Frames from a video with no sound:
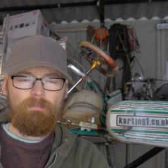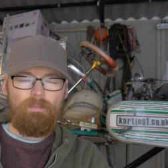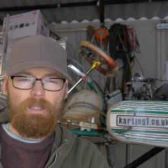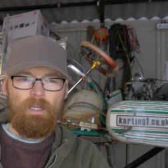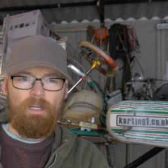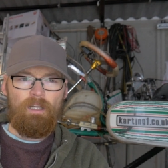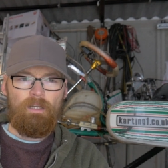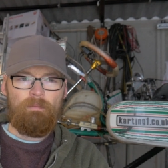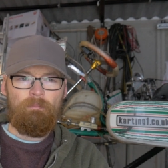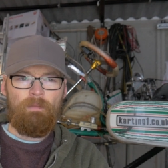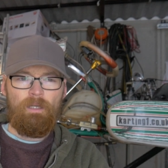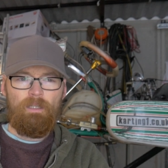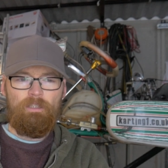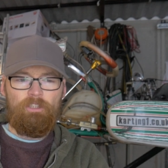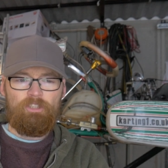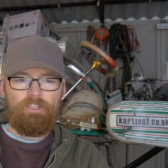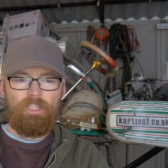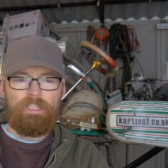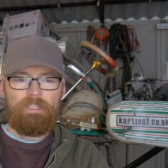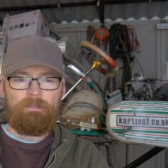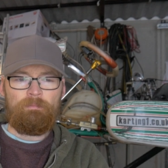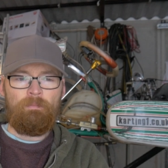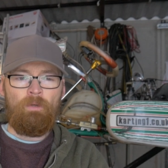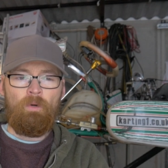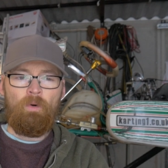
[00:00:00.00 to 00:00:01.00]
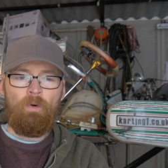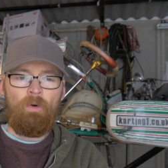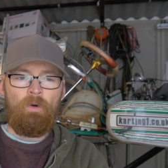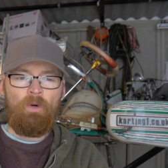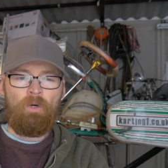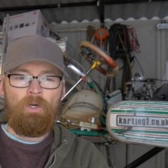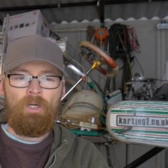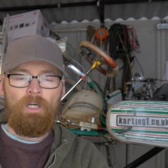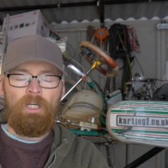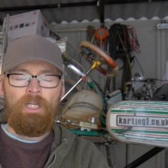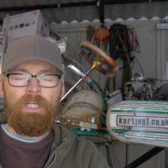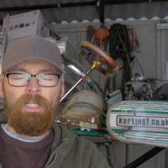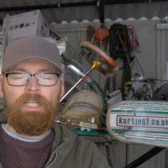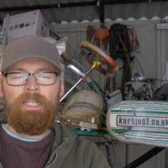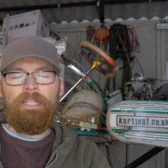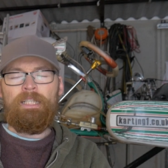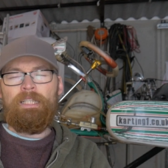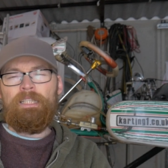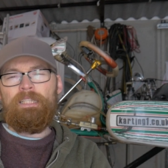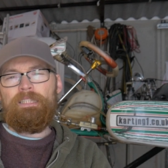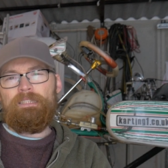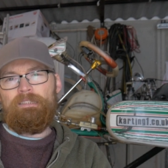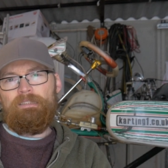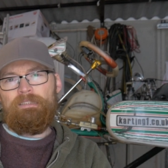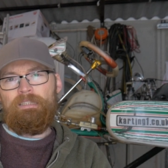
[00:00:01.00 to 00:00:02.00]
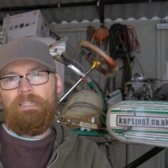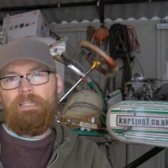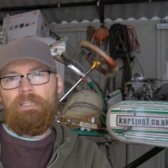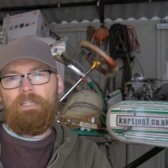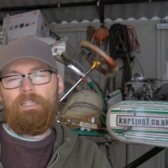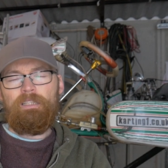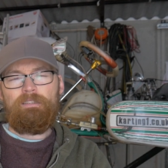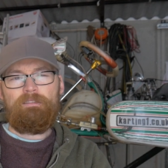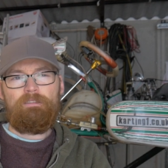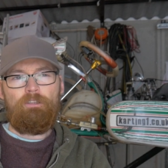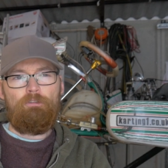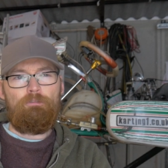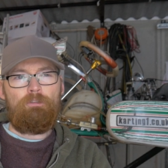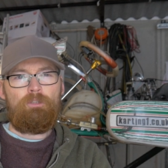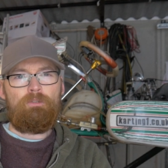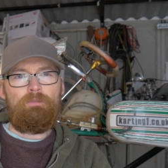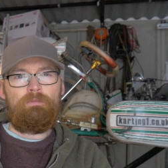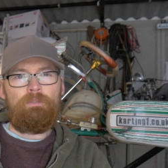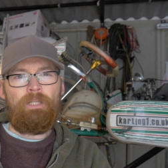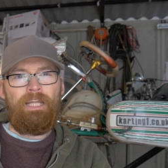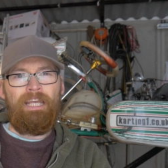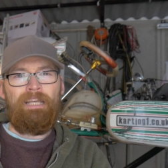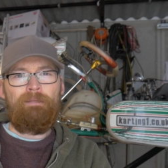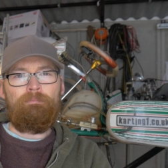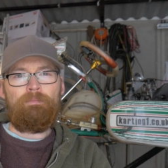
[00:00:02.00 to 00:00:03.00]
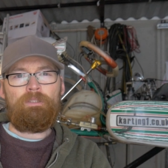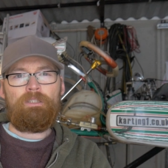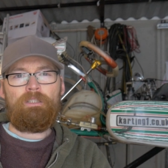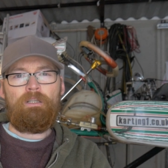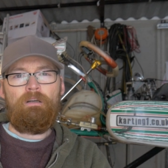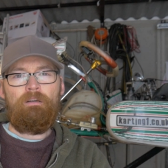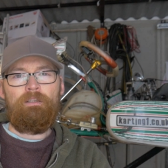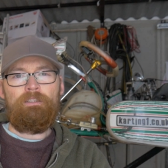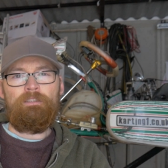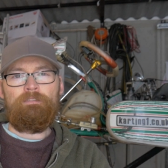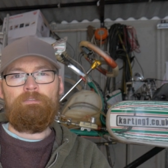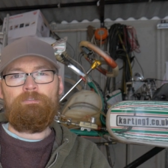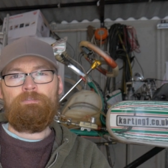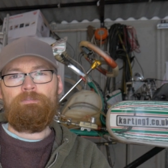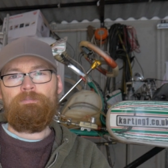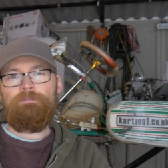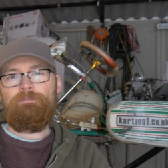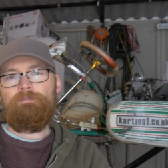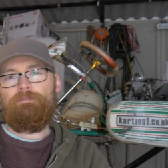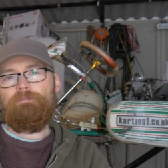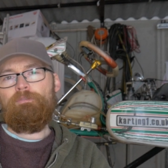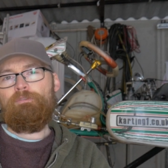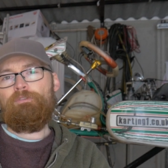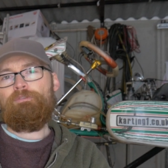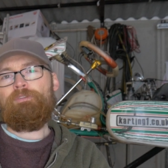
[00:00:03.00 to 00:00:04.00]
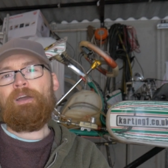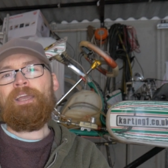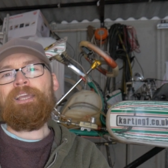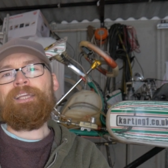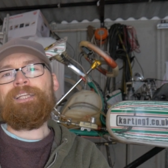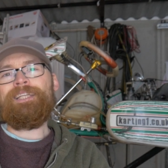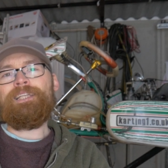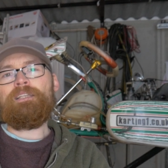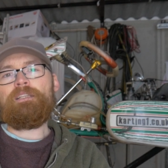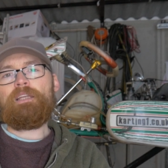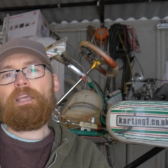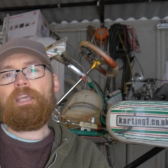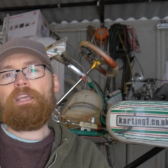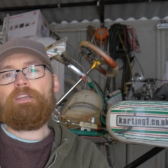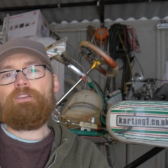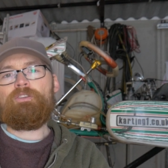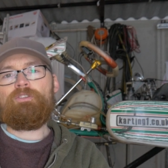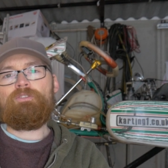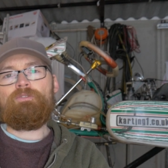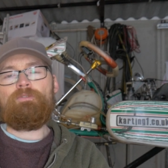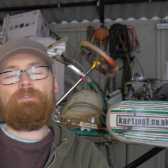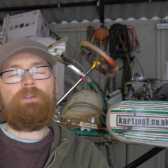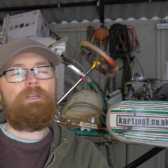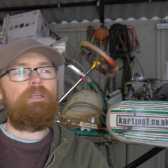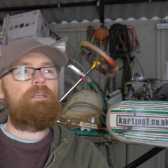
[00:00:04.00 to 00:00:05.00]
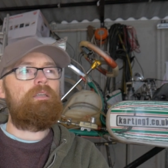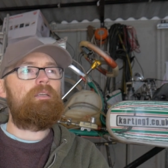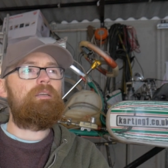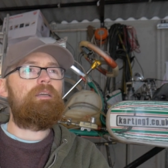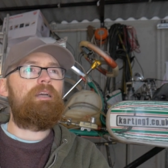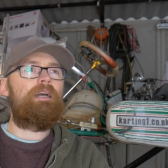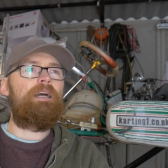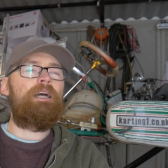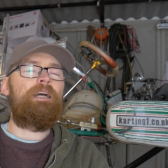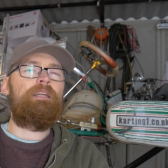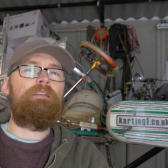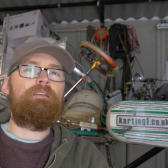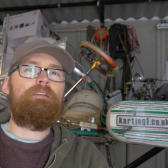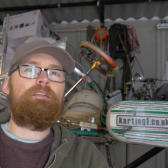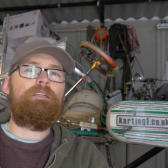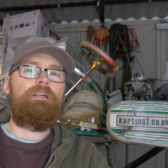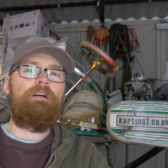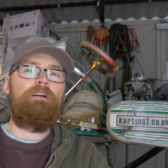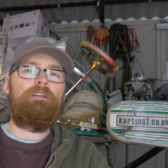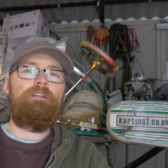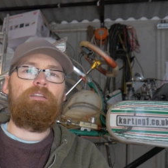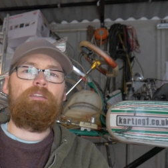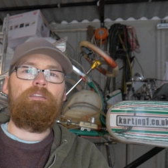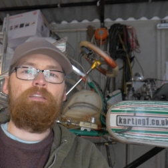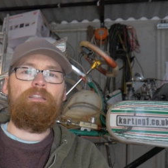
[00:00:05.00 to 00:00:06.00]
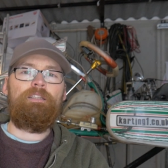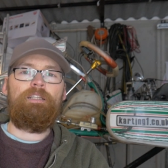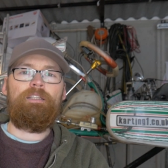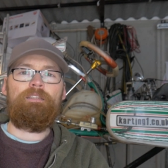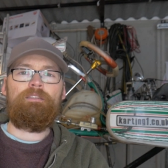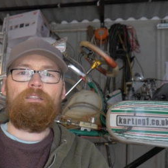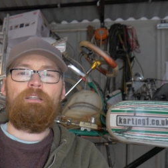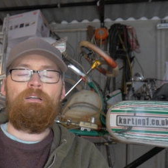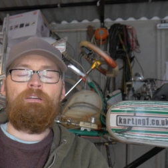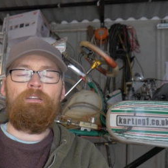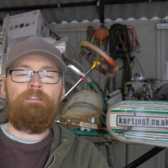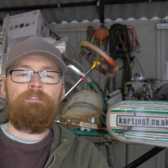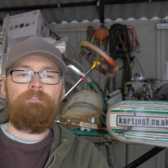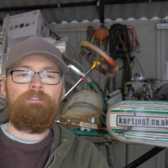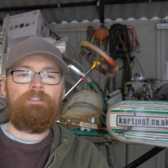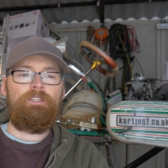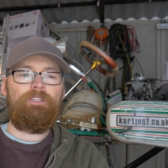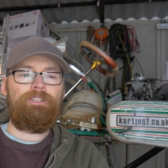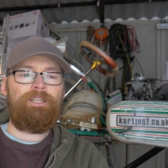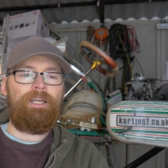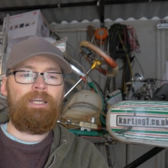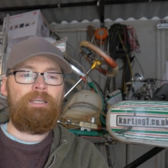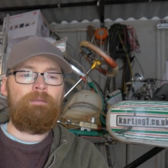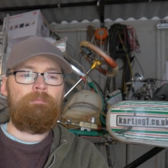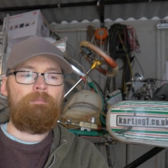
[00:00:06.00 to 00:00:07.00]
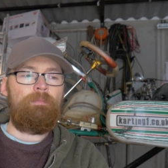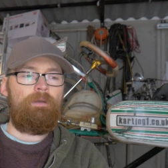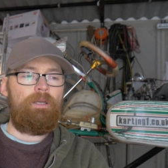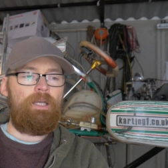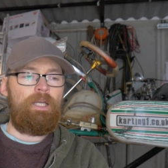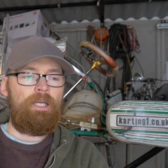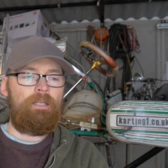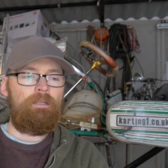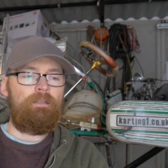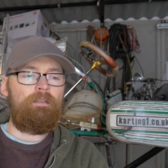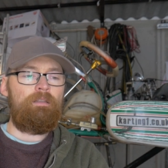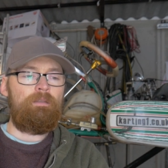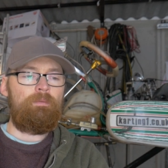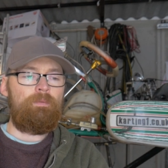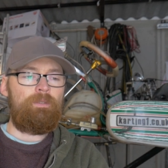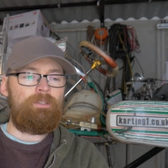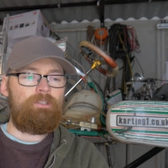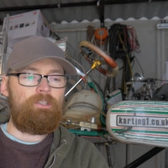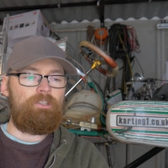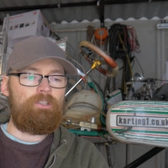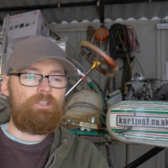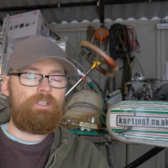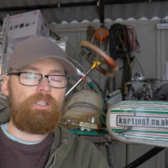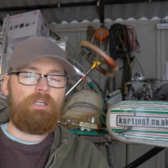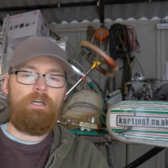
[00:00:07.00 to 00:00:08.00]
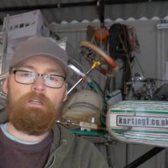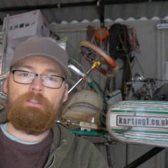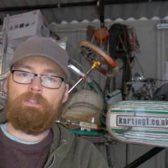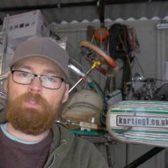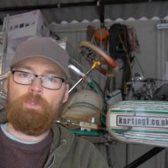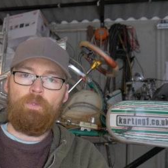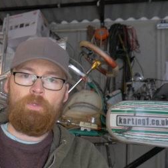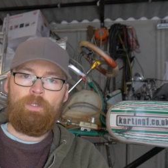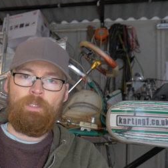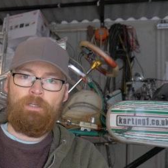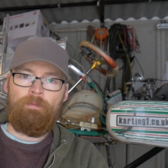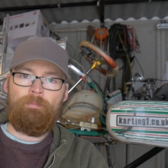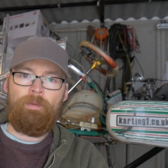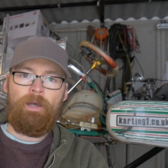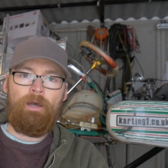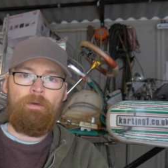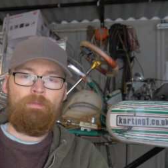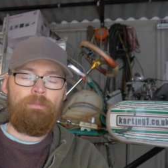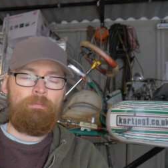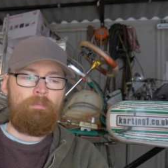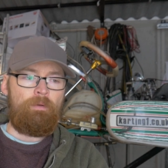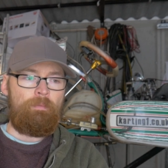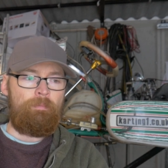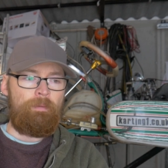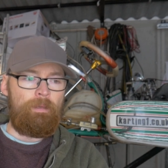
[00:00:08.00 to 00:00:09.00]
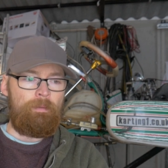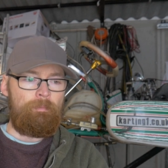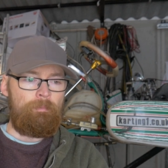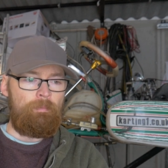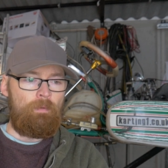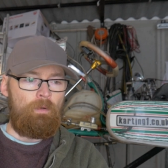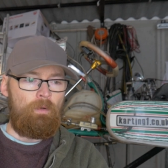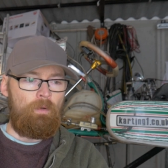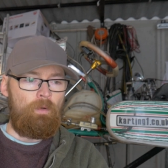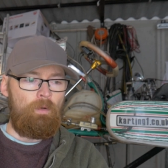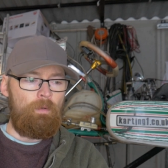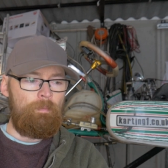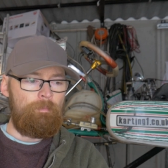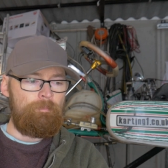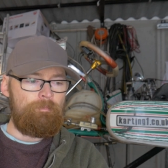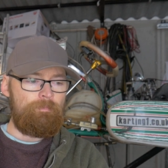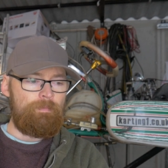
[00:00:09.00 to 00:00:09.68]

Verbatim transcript: uh, much anymore. The historical names kind of fade into history, and I kind of think that's kind of a shame. And I think we should start talking about them a bit more.